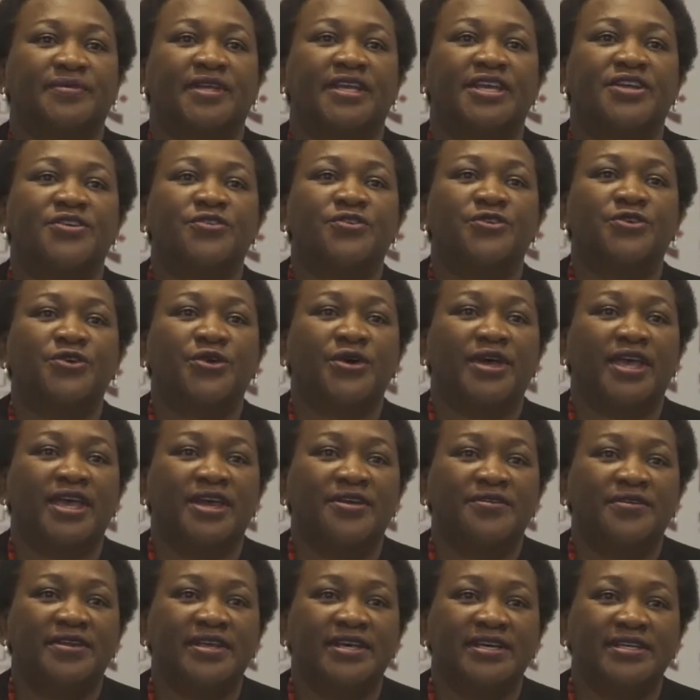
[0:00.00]
In rural
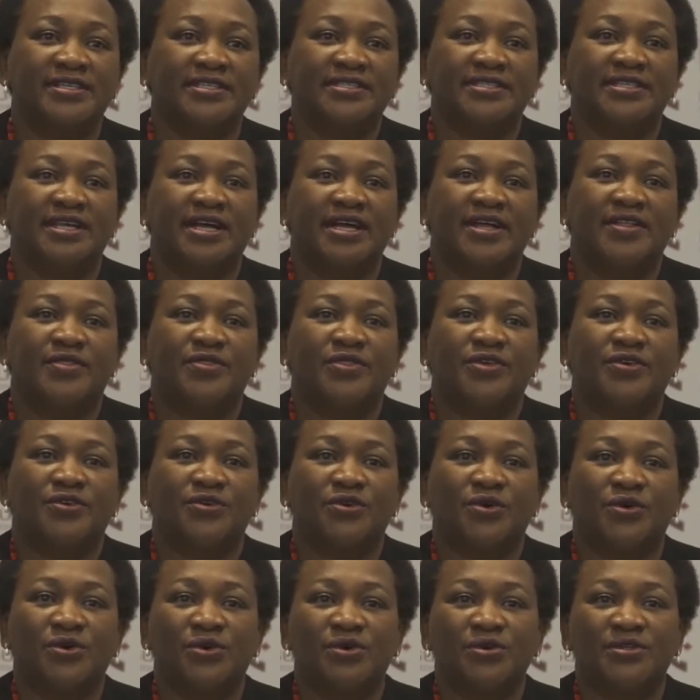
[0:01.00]
areas, the
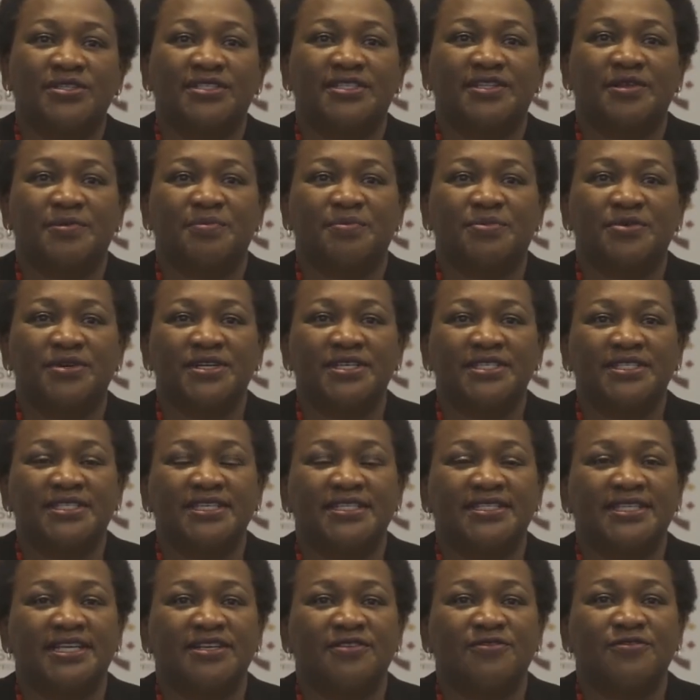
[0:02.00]
roads, the bridges,
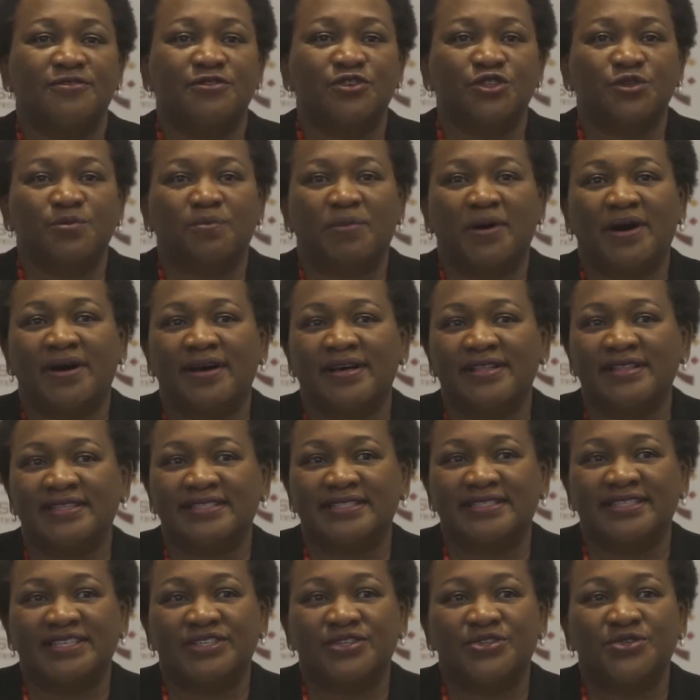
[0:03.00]
and footpaths
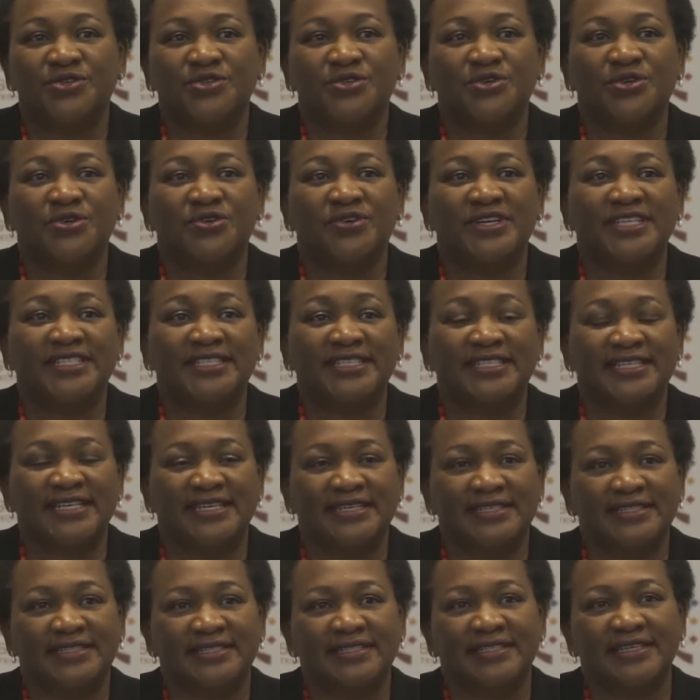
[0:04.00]
that rural
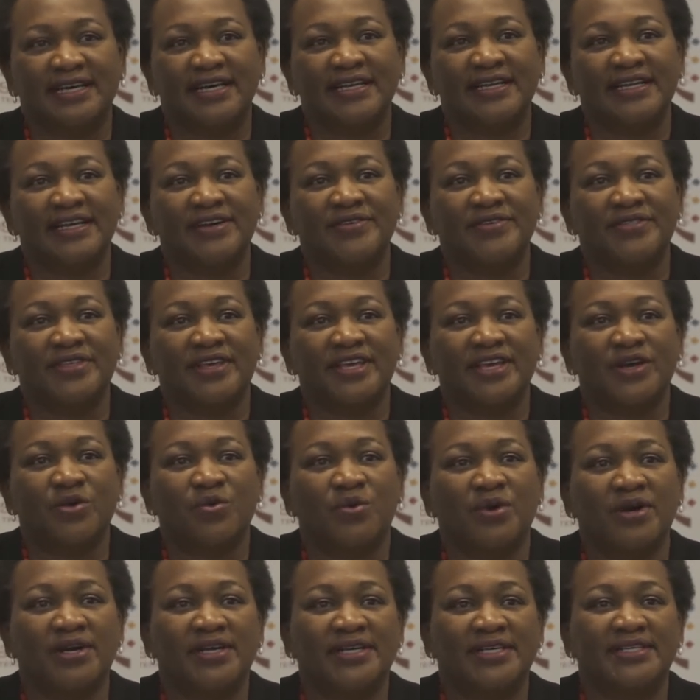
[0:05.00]
residents and healthcare
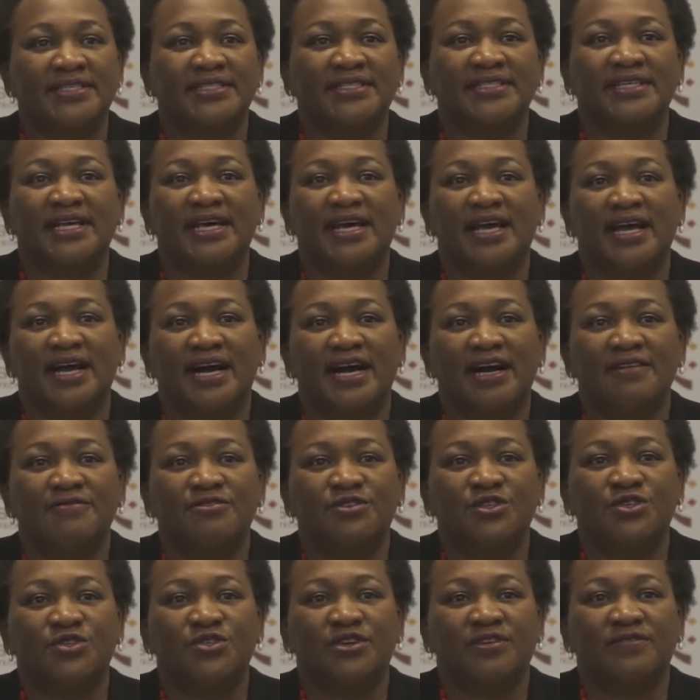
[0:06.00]
workers have to
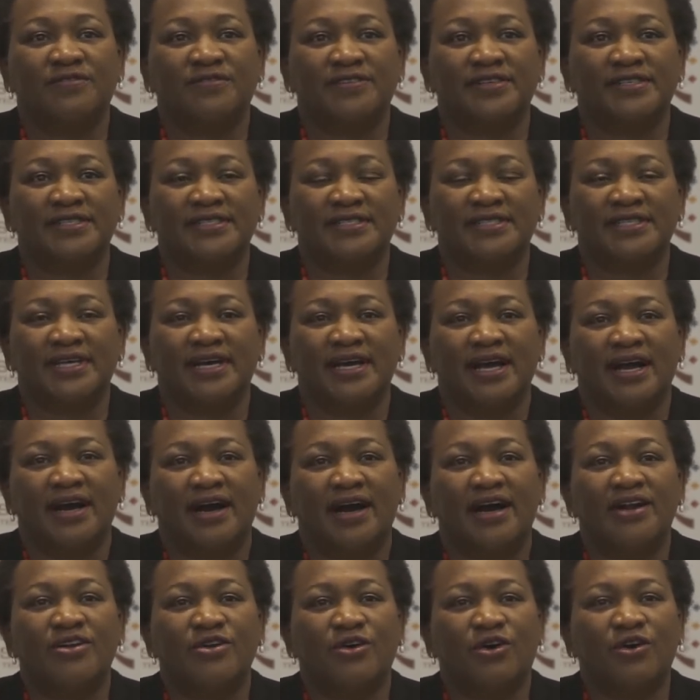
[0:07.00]
traverse
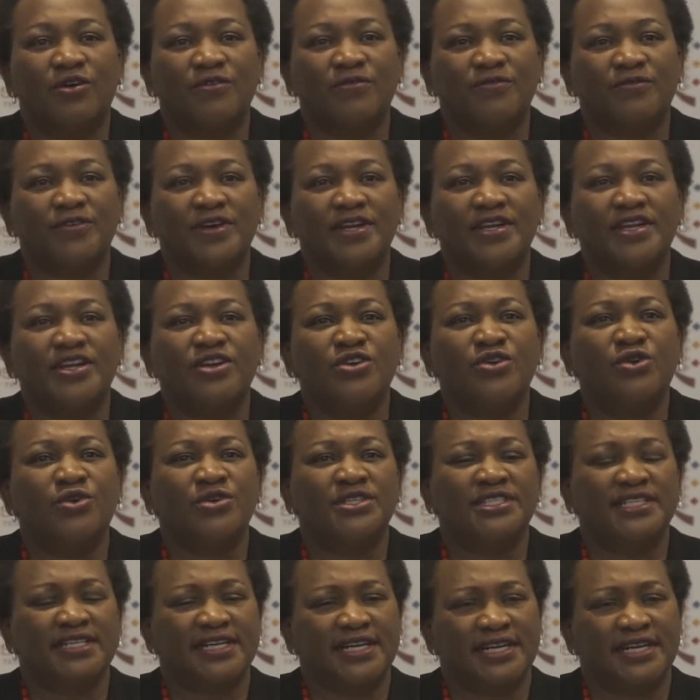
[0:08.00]
are often not in an